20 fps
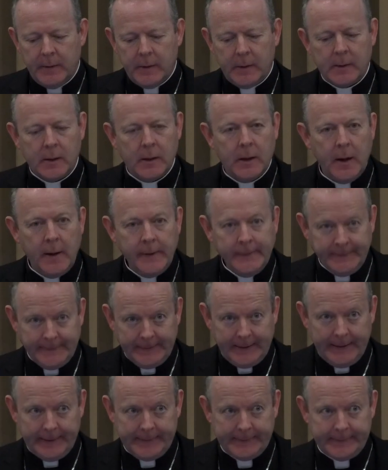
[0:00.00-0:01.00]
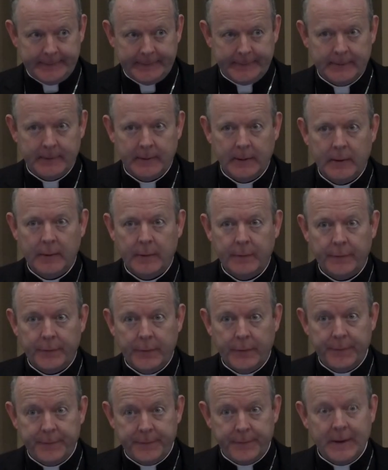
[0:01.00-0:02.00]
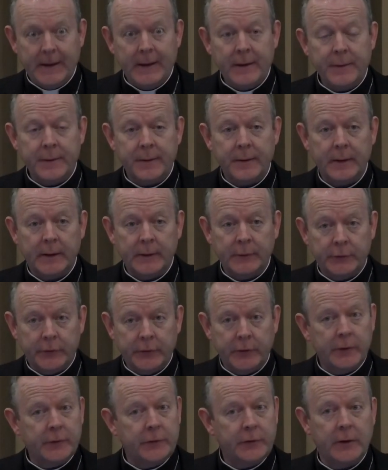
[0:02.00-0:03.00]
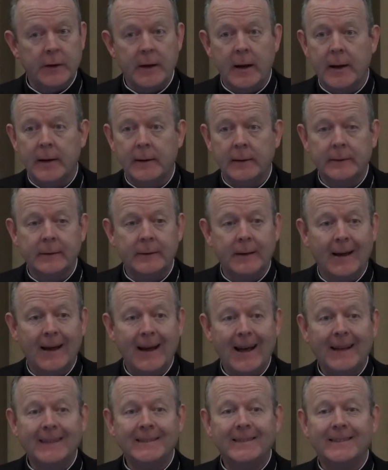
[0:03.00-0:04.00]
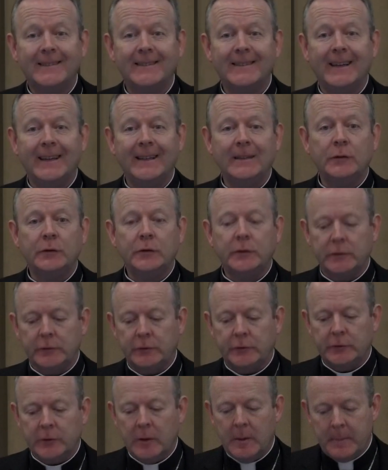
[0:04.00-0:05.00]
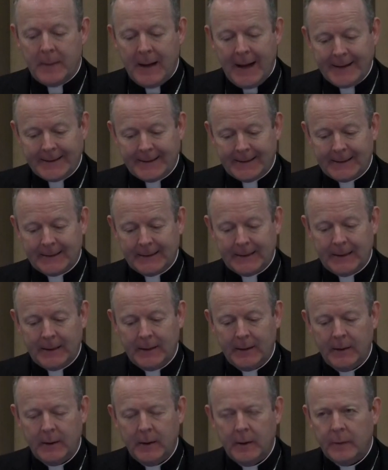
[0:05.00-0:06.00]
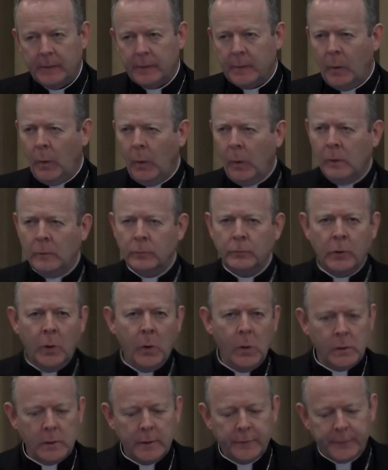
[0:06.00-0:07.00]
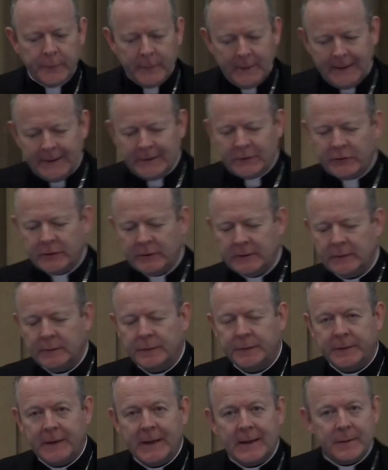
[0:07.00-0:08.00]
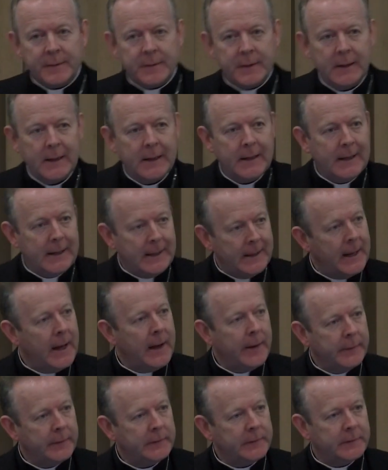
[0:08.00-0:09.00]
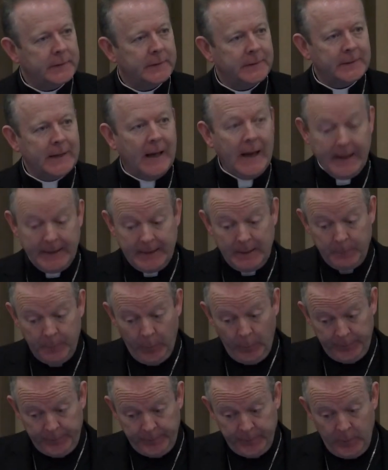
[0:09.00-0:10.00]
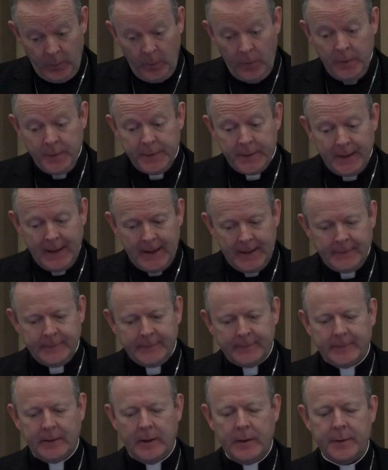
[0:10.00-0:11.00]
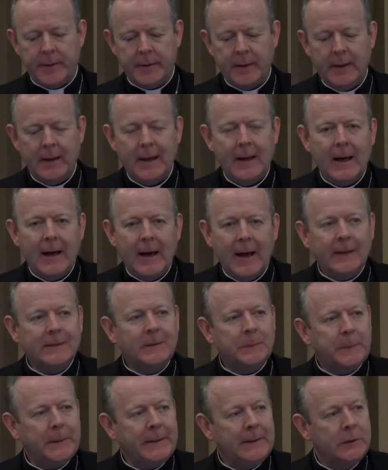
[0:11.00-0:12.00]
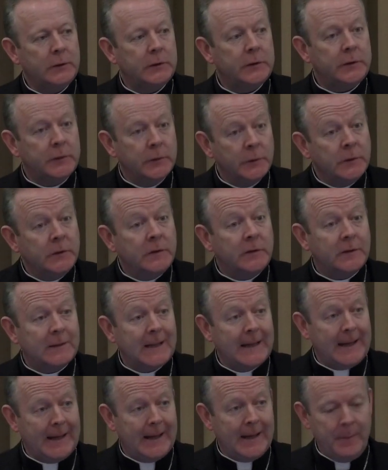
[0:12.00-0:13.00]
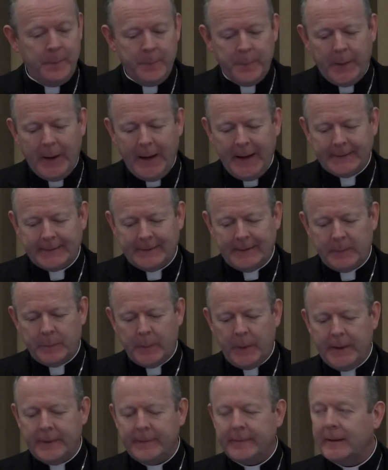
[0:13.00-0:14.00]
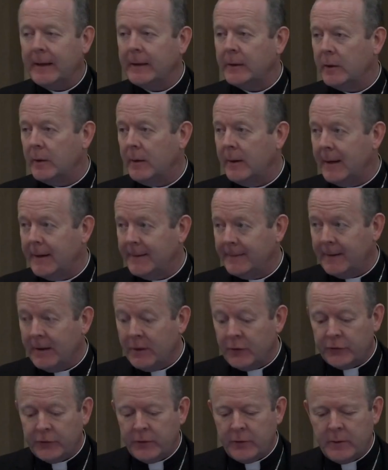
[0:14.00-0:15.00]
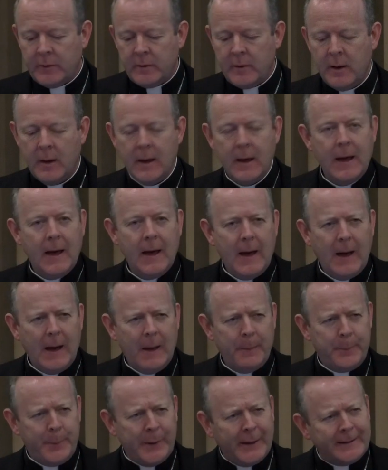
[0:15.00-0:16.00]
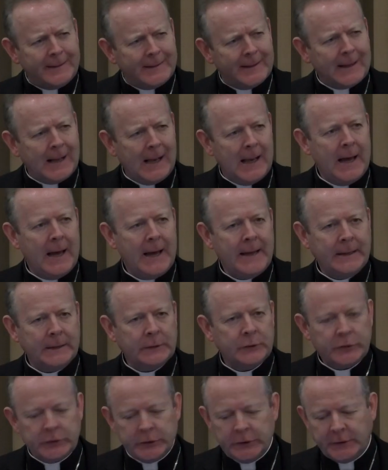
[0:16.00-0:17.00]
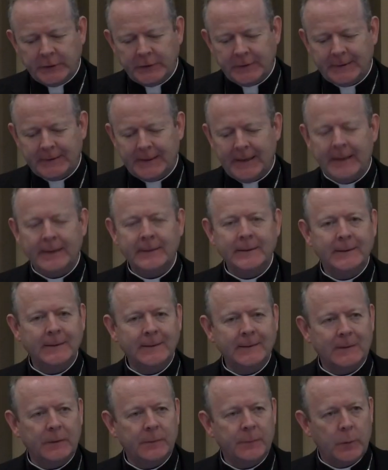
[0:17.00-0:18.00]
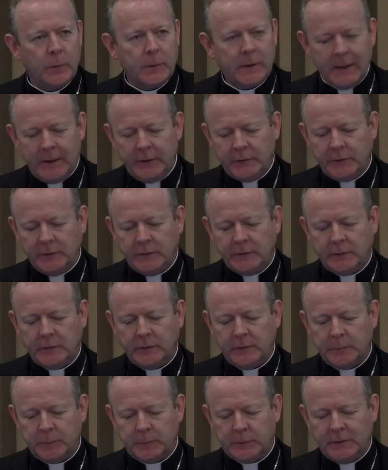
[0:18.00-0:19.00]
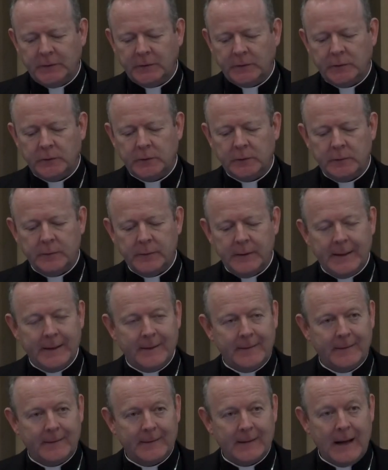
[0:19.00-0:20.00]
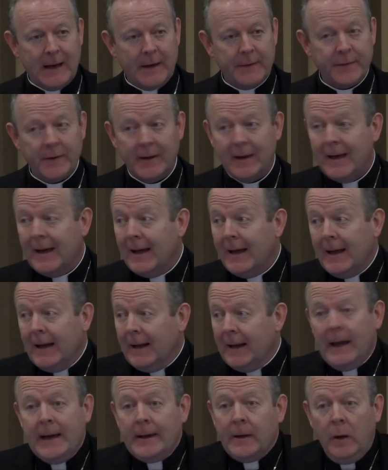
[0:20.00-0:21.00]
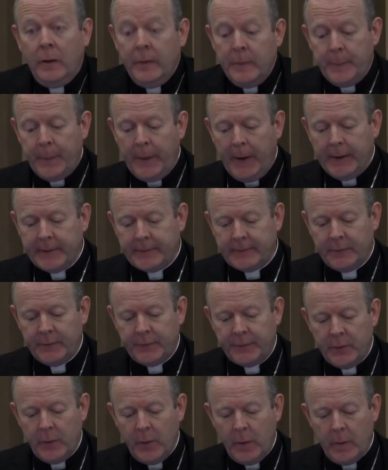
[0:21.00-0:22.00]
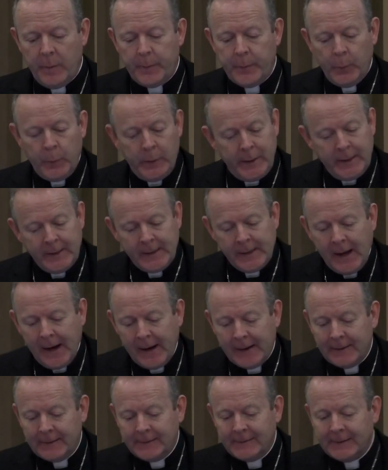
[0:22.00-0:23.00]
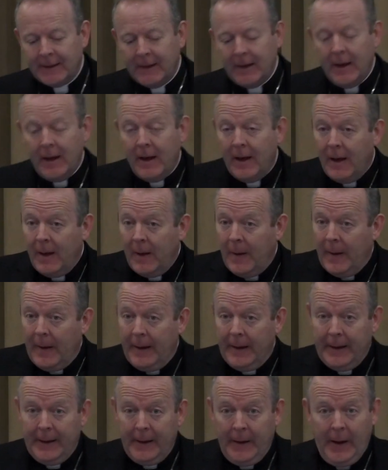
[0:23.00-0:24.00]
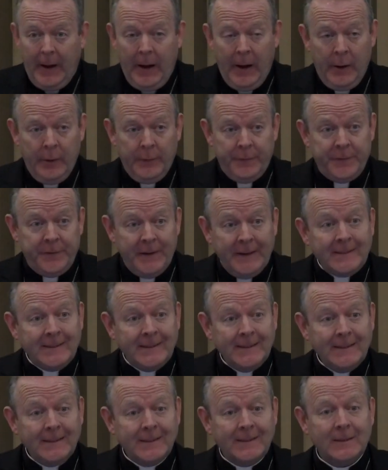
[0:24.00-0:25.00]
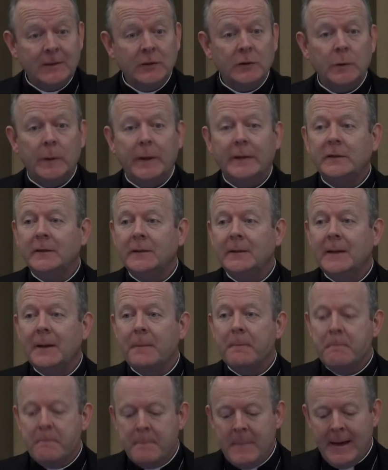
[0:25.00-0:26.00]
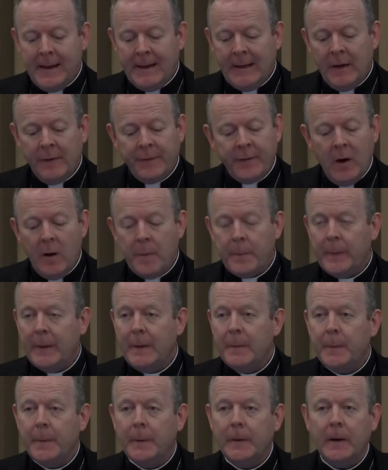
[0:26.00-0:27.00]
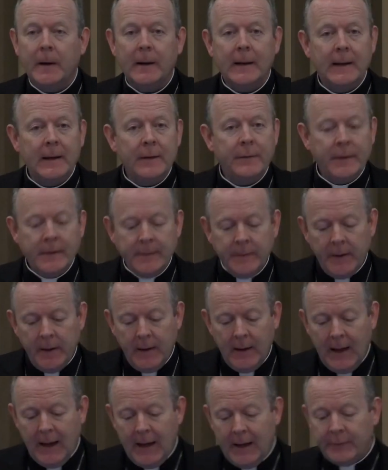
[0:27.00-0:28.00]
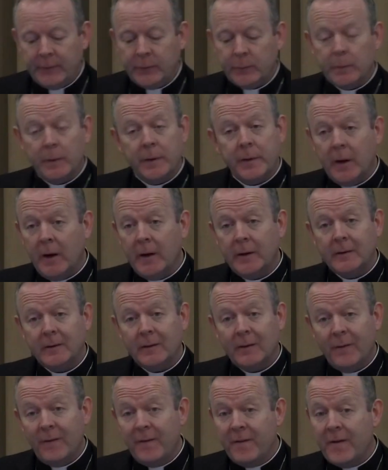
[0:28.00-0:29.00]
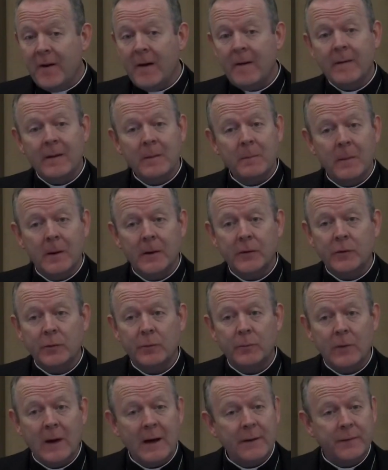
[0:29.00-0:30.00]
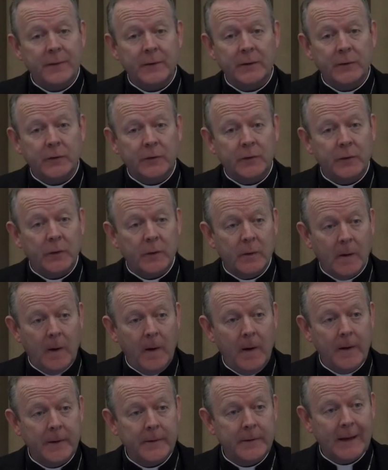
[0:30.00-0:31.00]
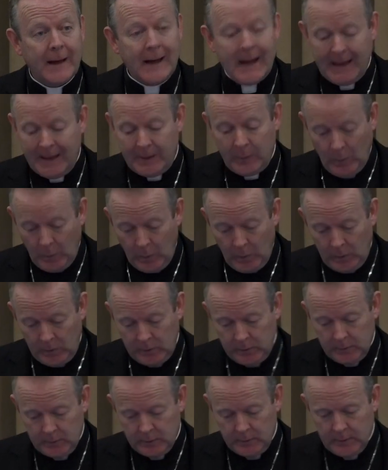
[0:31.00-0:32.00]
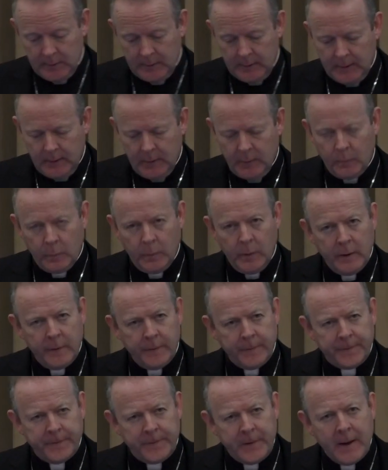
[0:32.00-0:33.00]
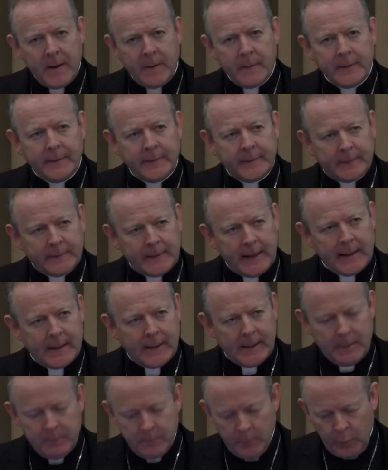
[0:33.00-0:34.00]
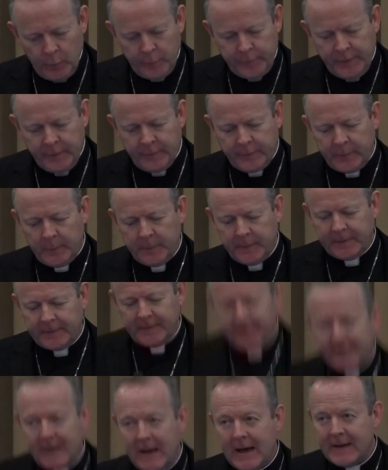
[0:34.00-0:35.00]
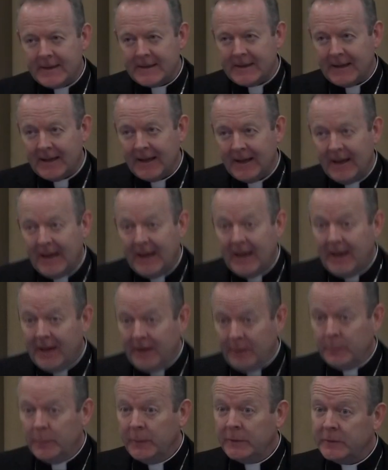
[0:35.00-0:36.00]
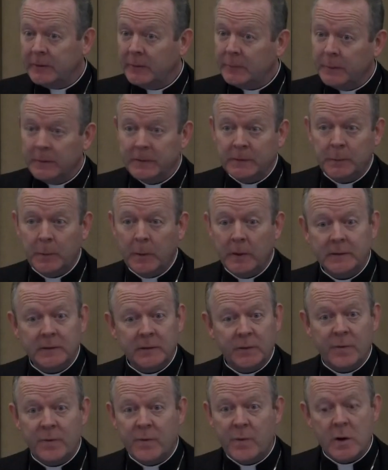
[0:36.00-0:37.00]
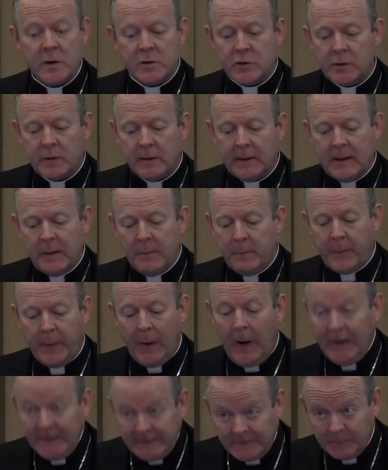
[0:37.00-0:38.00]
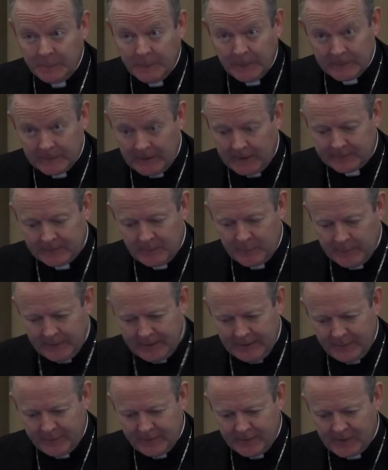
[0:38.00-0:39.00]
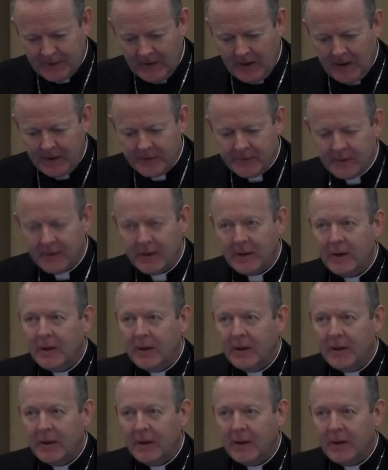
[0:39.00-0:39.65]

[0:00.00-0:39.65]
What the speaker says: the context for faith and church in Ireland has changed dramatically. The whole role of religion and faith in Irish society, both north and south, has been hugely impacted by secularization, a big decline in church attendance and vocations to the priesthood and religious life. Like other parts of Europe, we in Ireland are facing the situation that many of our people are living their lives without very much reference to God at all. We're very steadily moving from a society in which it was once virtually impossible not to believe in God